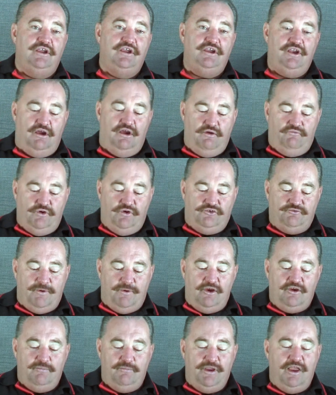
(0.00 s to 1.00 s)
If we
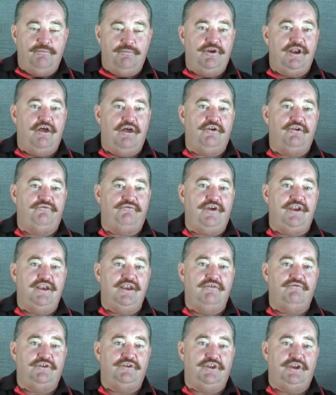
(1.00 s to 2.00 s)
spoke about being able to defend
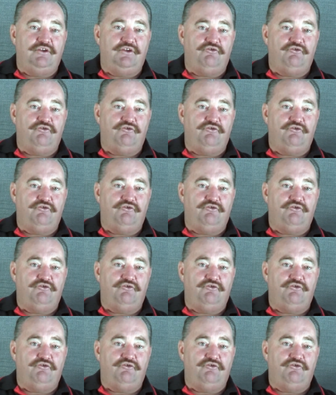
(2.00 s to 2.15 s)
everything,